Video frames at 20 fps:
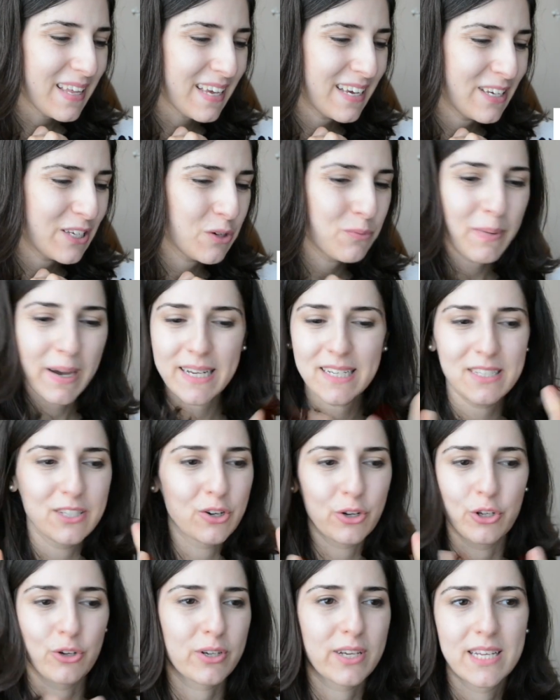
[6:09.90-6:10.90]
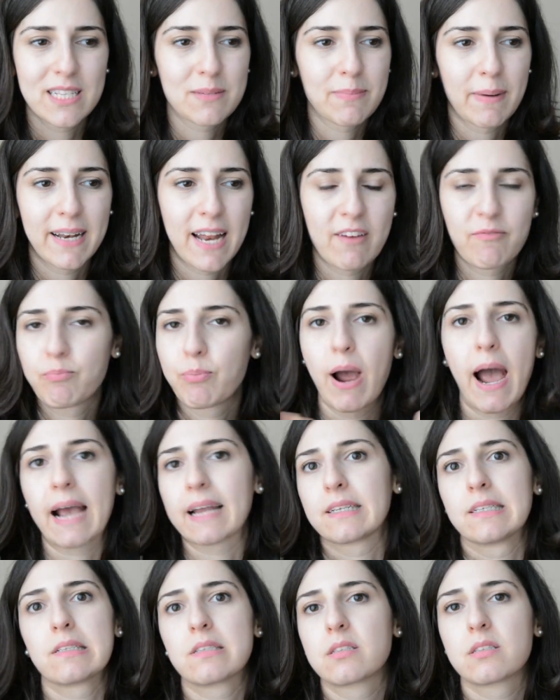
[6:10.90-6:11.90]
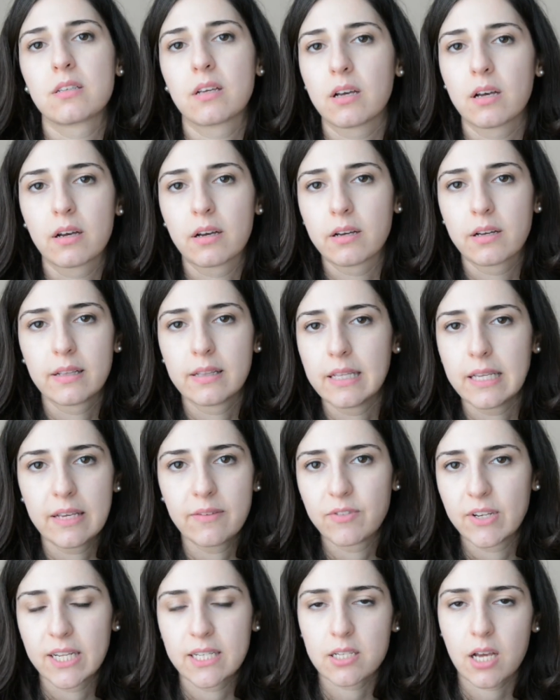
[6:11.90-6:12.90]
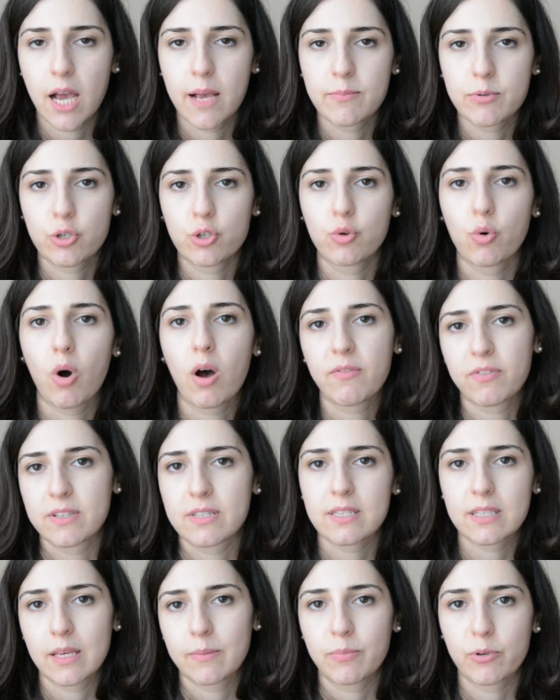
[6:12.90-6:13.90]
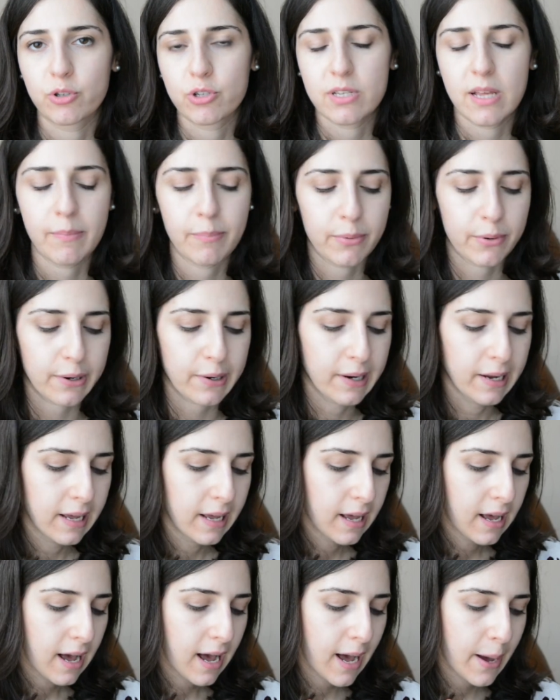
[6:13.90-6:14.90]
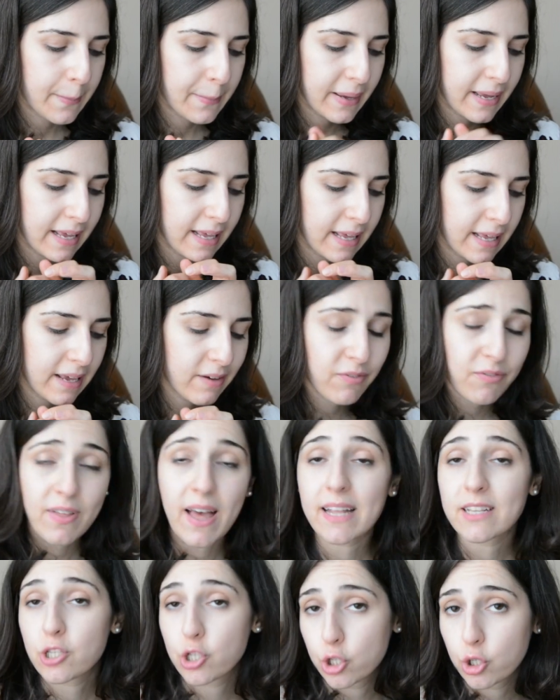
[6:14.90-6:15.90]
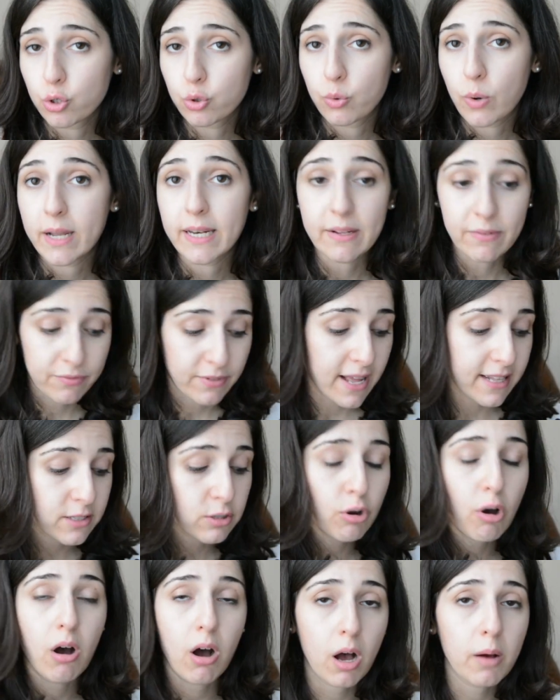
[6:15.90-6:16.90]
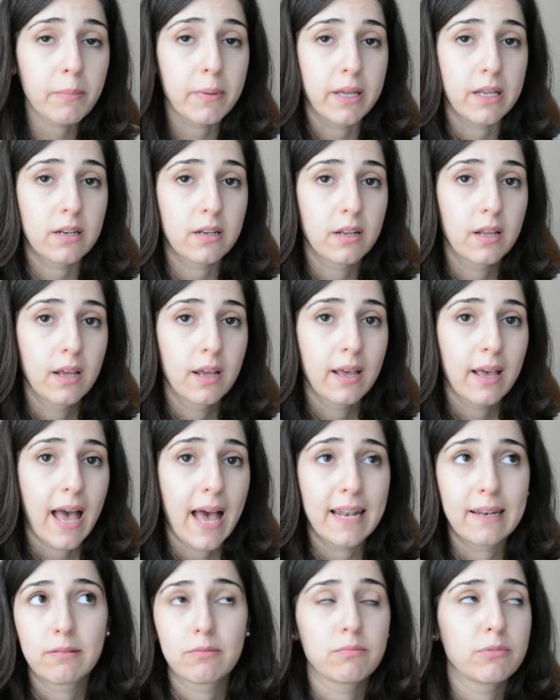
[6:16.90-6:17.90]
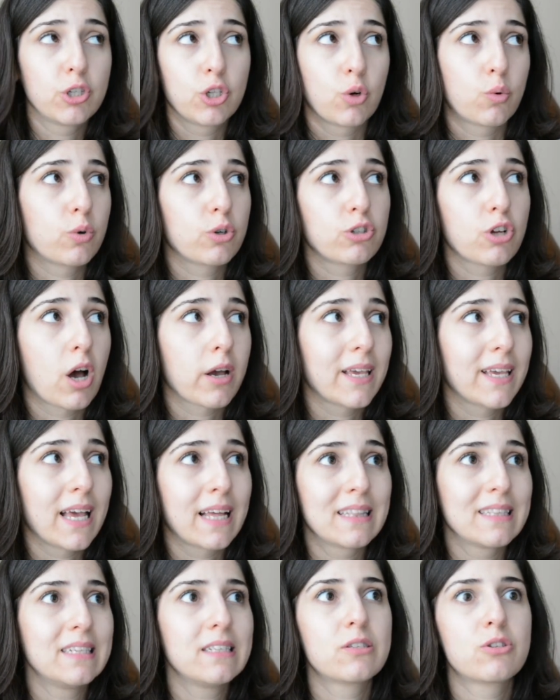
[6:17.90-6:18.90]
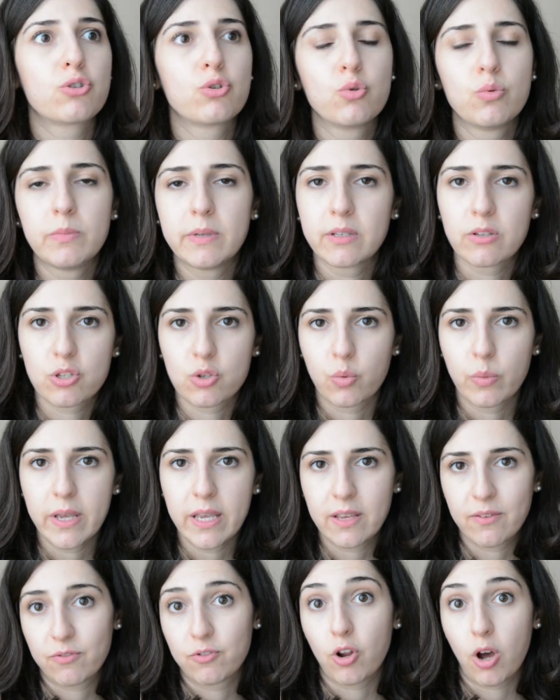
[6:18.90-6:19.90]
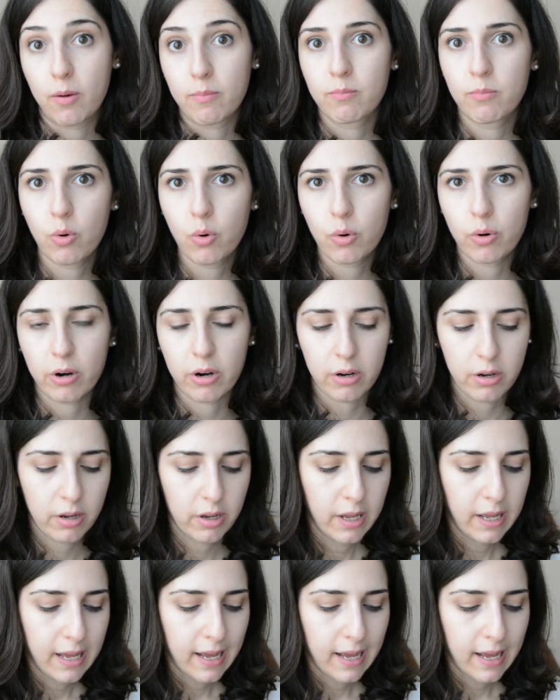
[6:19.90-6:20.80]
your kids might have practice in the evening time, so you often skip your supper. If that's you and if that's common, and we're talking at least 2 meals a week, if not more,